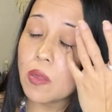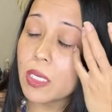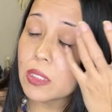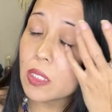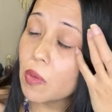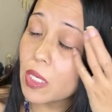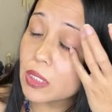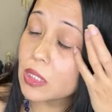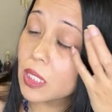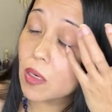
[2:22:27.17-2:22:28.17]
someone had
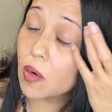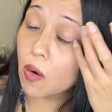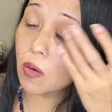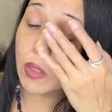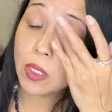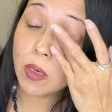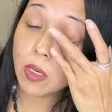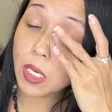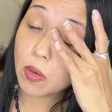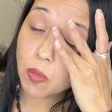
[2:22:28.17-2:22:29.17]
said it earlier,
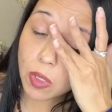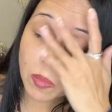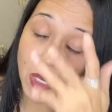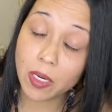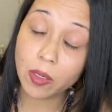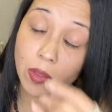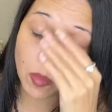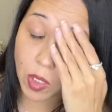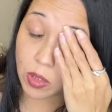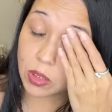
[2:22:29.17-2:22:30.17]
and one of my other
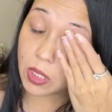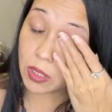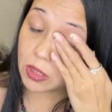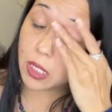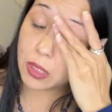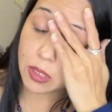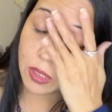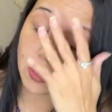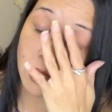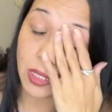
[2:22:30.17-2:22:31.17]
mods has
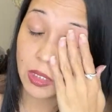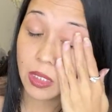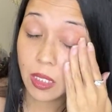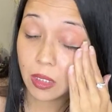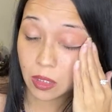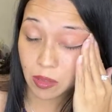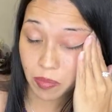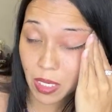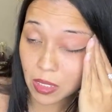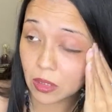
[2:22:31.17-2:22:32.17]
said this in the
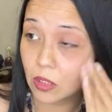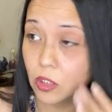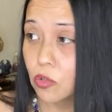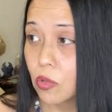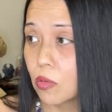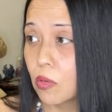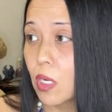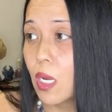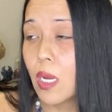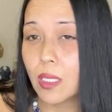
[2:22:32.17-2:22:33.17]
past, and it's true.
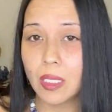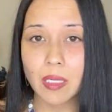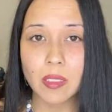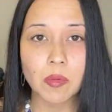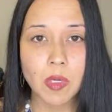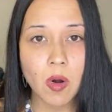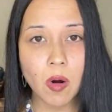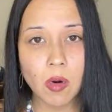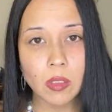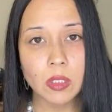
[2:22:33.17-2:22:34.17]
Like the
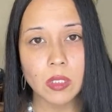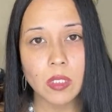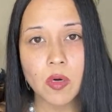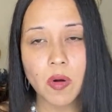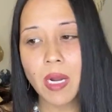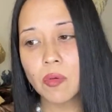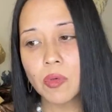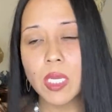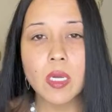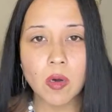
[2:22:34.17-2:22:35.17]
cards, I don't
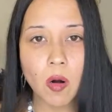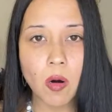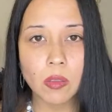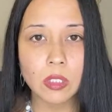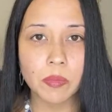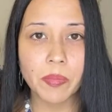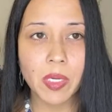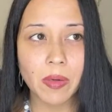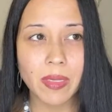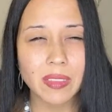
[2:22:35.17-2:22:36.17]
need cards to be able
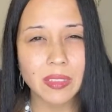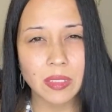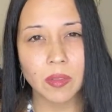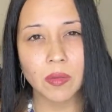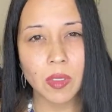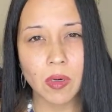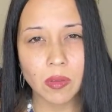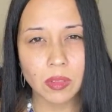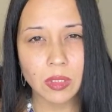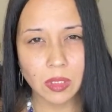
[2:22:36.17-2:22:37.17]
to like tell y'all
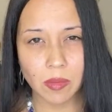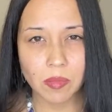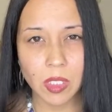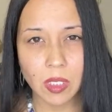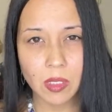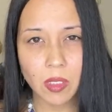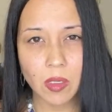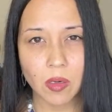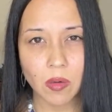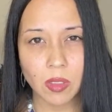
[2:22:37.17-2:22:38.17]
something,
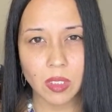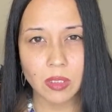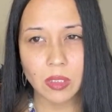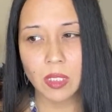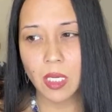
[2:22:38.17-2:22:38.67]
because